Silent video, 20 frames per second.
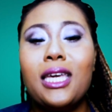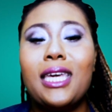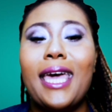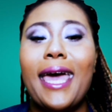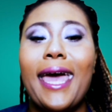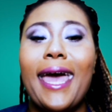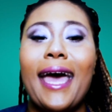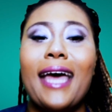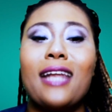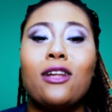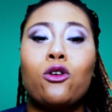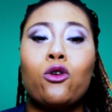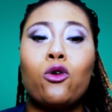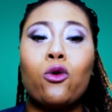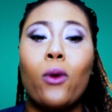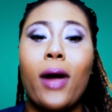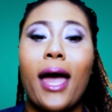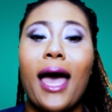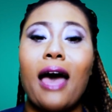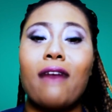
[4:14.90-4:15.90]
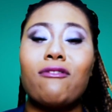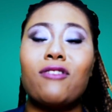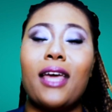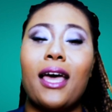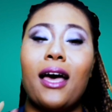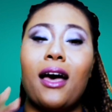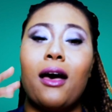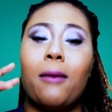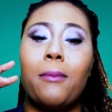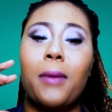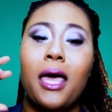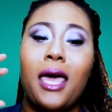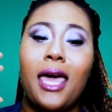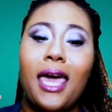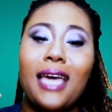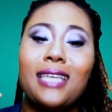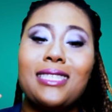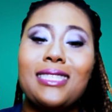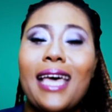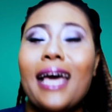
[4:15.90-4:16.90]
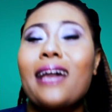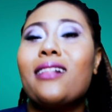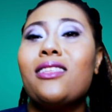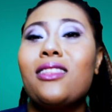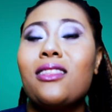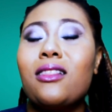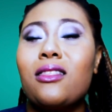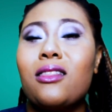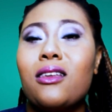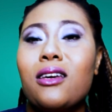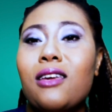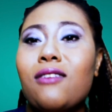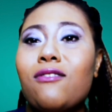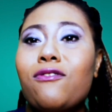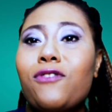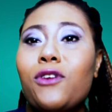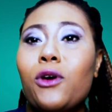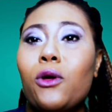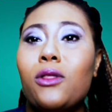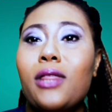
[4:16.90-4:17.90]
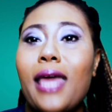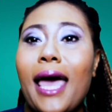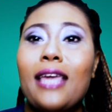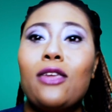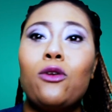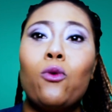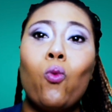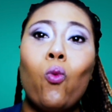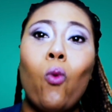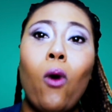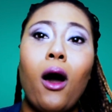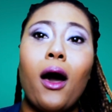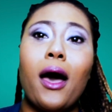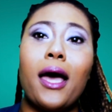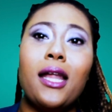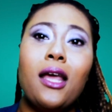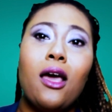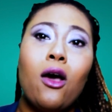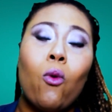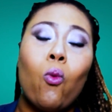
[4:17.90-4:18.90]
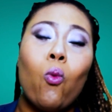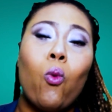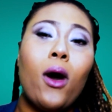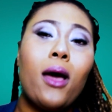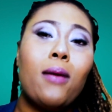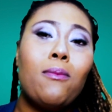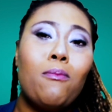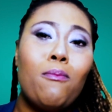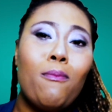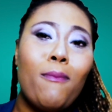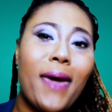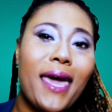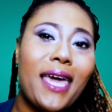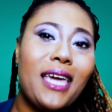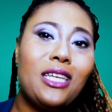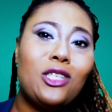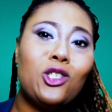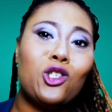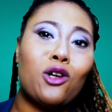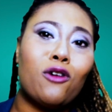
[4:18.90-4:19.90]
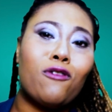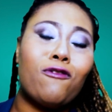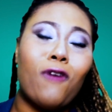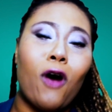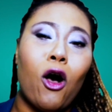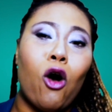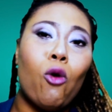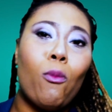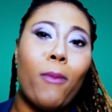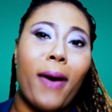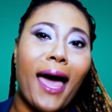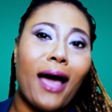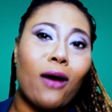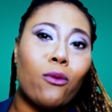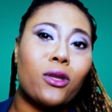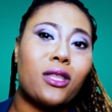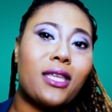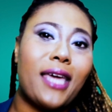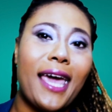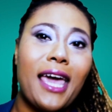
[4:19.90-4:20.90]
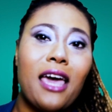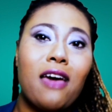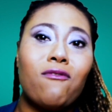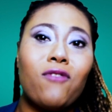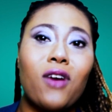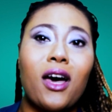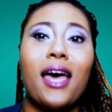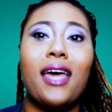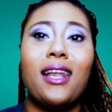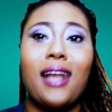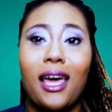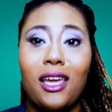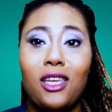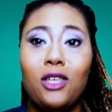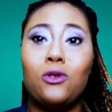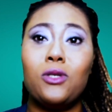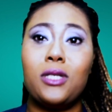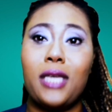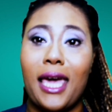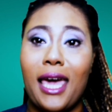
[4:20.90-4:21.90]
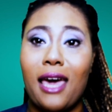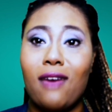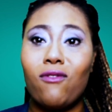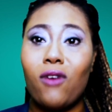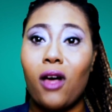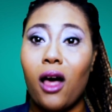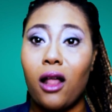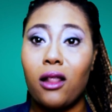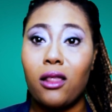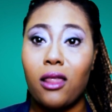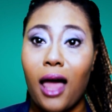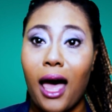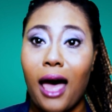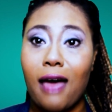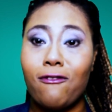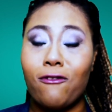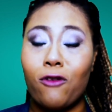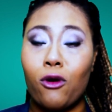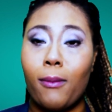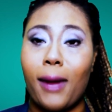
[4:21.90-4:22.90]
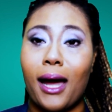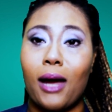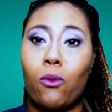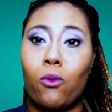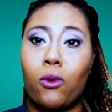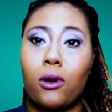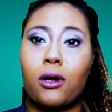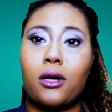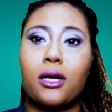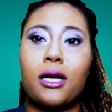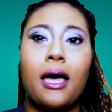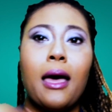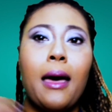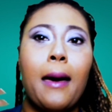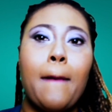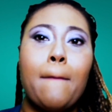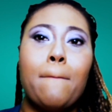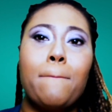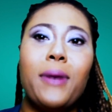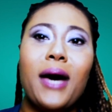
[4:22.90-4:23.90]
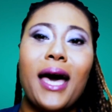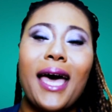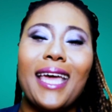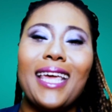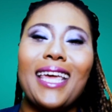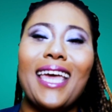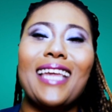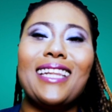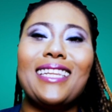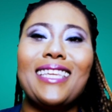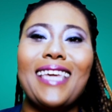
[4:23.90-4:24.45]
can craft exactly the look and feel that you want. One major fallback with Canva, and I use Canva a lot for my work, but in